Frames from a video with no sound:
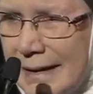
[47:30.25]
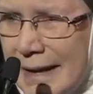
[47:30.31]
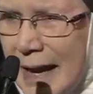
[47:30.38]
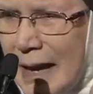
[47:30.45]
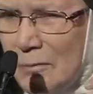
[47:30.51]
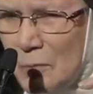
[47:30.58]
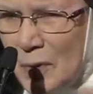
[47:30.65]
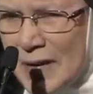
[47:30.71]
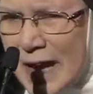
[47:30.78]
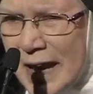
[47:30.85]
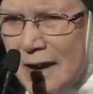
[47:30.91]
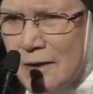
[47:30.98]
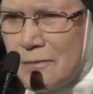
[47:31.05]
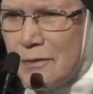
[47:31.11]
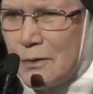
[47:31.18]
And
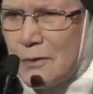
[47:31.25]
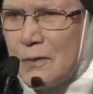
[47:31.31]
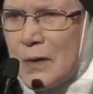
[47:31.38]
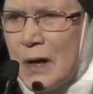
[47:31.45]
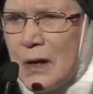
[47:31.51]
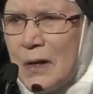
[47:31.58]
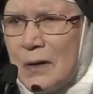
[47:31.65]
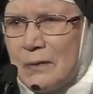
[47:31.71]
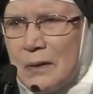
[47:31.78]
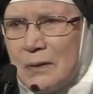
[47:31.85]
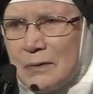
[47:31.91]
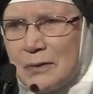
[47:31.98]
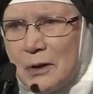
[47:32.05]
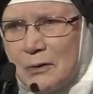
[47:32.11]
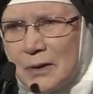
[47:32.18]
whenever
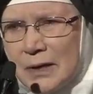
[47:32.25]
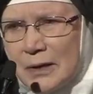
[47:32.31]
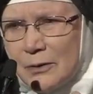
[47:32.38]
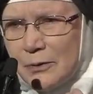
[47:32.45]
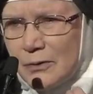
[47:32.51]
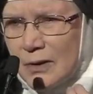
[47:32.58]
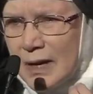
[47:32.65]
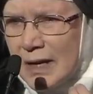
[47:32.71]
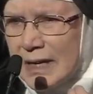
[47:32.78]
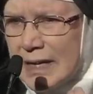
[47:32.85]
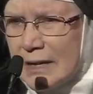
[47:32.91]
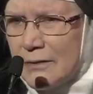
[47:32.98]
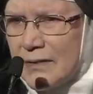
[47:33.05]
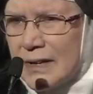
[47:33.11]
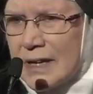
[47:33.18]
there is a
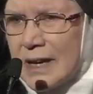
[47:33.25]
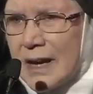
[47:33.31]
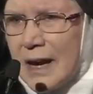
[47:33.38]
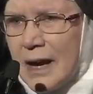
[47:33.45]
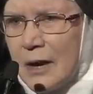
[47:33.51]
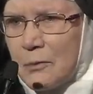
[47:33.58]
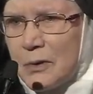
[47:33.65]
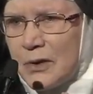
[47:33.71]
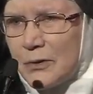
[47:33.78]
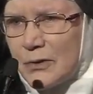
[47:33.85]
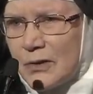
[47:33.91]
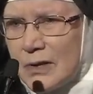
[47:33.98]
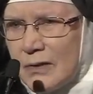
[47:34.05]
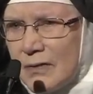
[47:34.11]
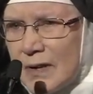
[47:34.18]
giving, a
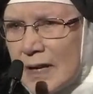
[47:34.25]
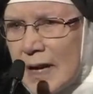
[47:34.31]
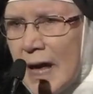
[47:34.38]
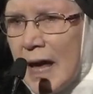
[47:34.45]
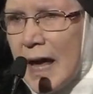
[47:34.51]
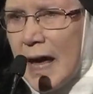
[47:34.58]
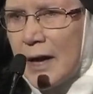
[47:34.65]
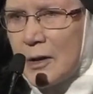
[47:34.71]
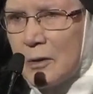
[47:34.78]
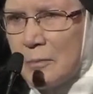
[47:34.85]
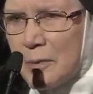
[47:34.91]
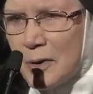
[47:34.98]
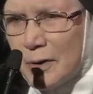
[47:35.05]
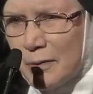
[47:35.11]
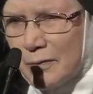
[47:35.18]
receiving, and a
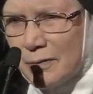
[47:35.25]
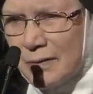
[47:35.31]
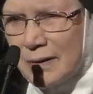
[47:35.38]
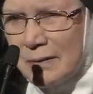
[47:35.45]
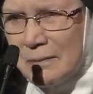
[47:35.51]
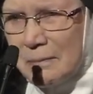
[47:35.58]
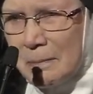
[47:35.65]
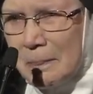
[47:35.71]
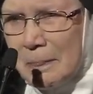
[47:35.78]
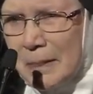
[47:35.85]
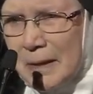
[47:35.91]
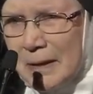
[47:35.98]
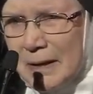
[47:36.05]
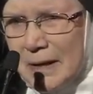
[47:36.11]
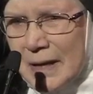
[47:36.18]
birth,
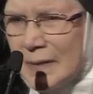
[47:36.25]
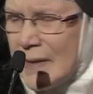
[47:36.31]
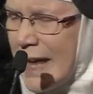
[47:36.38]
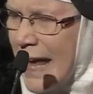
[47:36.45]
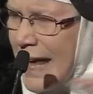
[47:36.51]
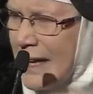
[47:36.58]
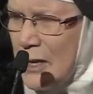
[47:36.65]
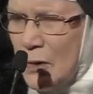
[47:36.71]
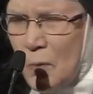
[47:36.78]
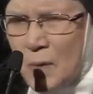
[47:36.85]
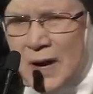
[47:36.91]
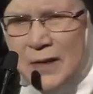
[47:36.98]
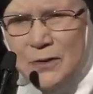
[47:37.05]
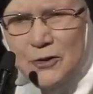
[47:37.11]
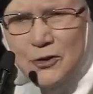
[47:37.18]
in any
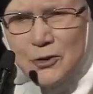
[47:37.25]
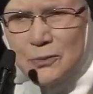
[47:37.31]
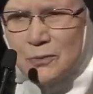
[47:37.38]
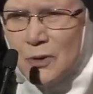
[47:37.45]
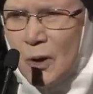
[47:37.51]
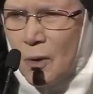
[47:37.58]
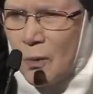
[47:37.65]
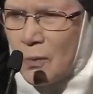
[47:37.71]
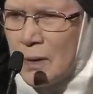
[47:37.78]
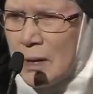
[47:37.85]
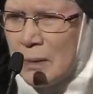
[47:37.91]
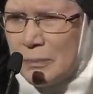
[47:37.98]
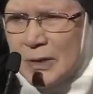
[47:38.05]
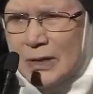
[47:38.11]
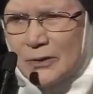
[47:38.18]
way that you know,
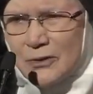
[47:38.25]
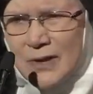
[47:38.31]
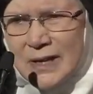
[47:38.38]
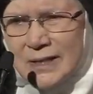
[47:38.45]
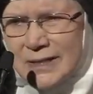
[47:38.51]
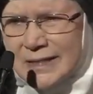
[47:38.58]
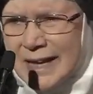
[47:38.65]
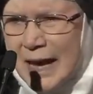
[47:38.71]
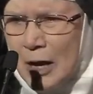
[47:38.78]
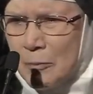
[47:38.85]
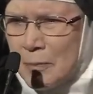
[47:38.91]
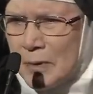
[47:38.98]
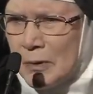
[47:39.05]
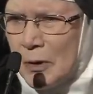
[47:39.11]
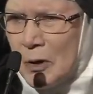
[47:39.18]
because that can
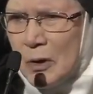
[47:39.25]
happen